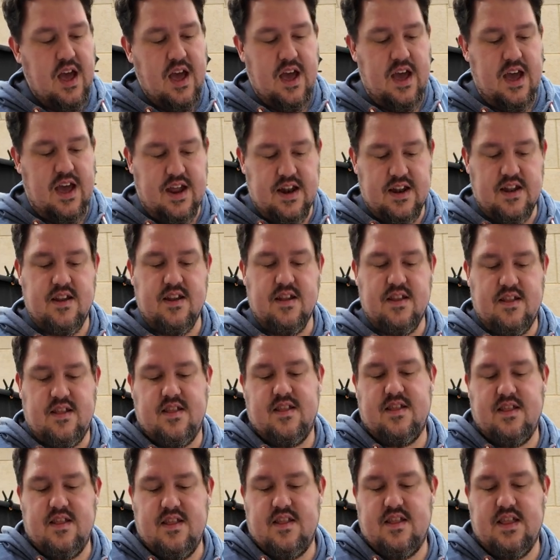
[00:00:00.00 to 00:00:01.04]
and
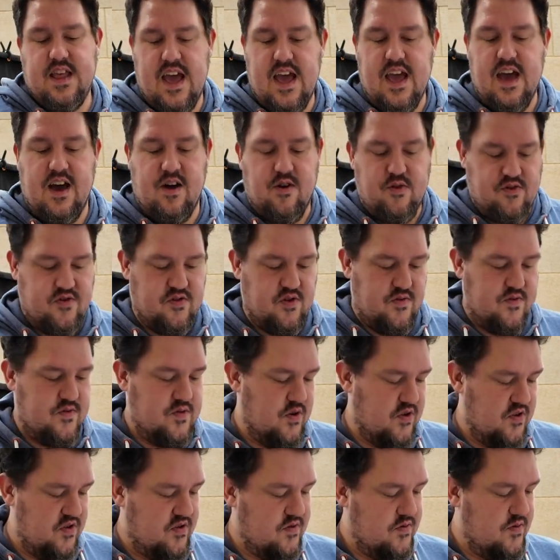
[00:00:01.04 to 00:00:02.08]
there also of
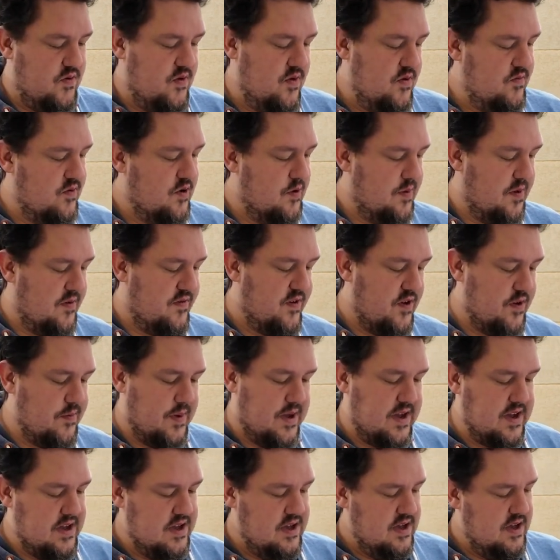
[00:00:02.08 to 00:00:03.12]
course will be
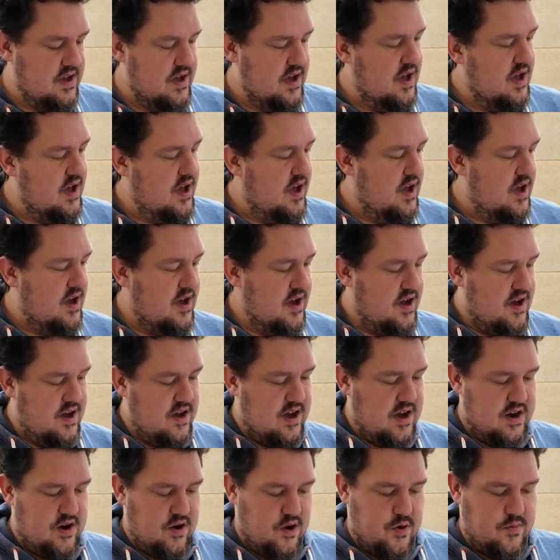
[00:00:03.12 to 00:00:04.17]
filming,
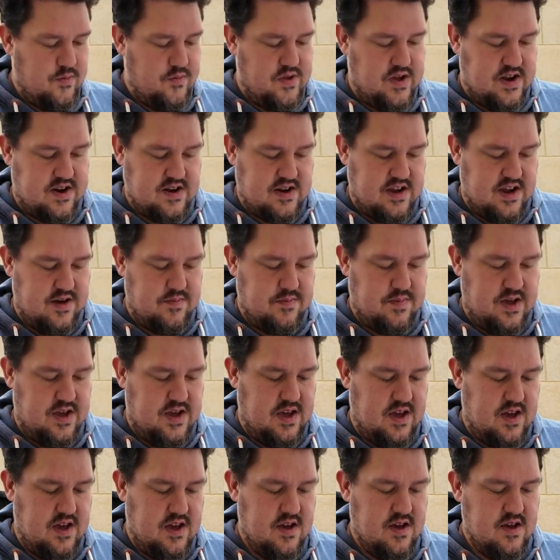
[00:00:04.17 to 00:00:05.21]
and I hope that can
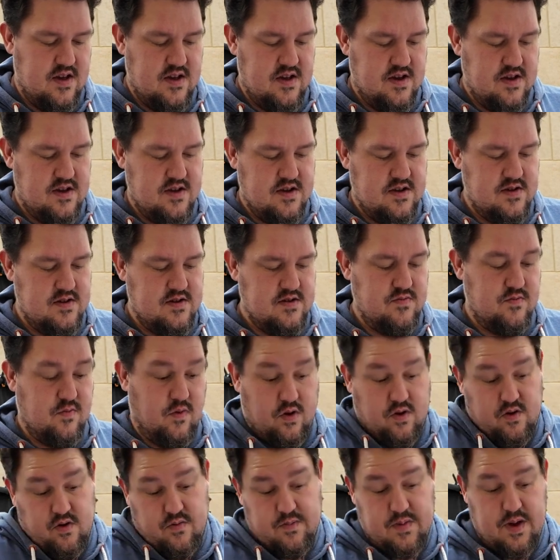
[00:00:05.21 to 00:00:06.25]
be
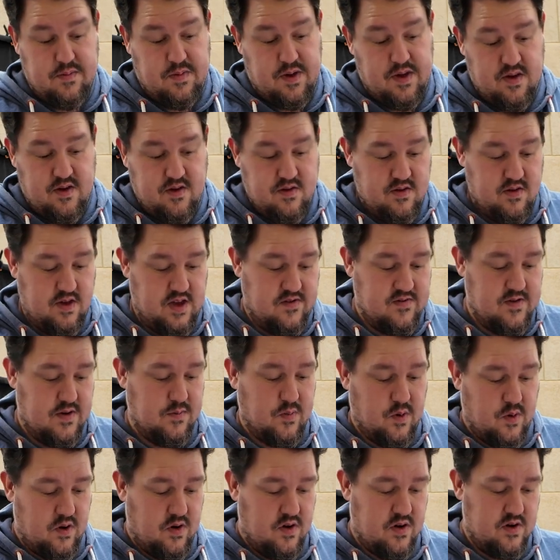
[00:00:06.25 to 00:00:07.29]
one or maybe even
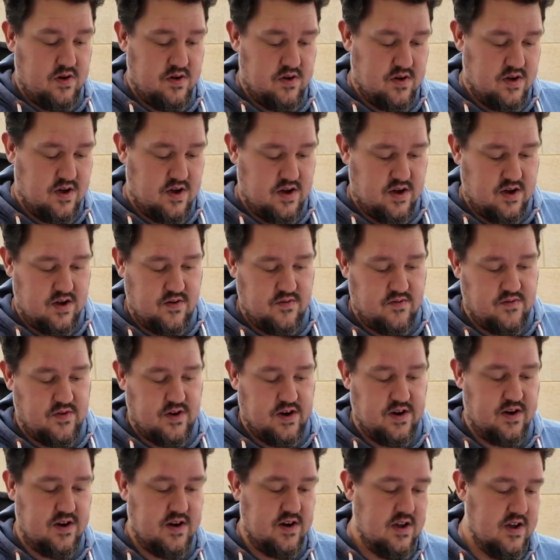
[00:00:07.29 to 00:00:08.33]
more
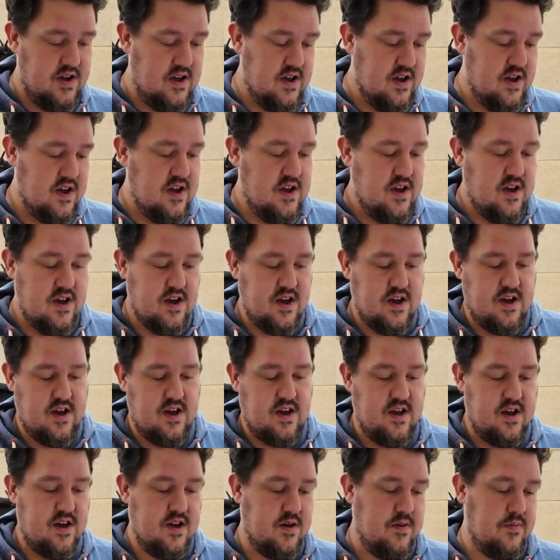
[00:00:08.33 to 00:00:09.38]
fun
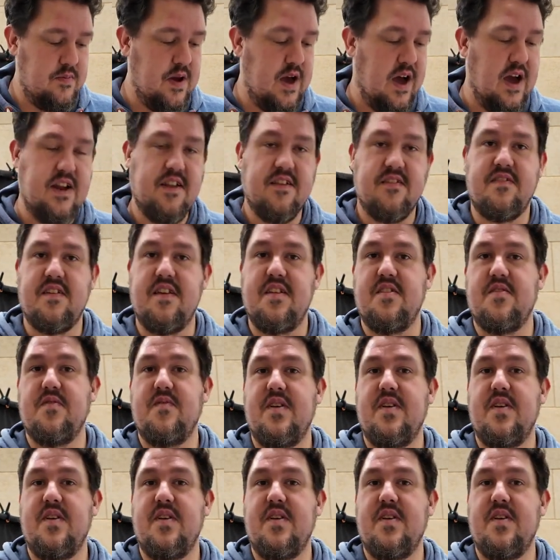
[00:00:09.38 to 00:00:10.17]
behind the scenes